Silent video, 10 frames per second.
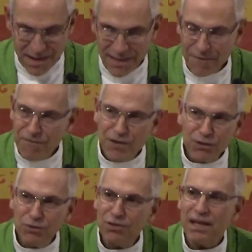that
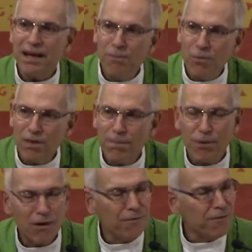fills them with
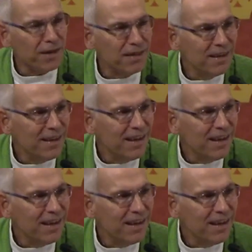perfect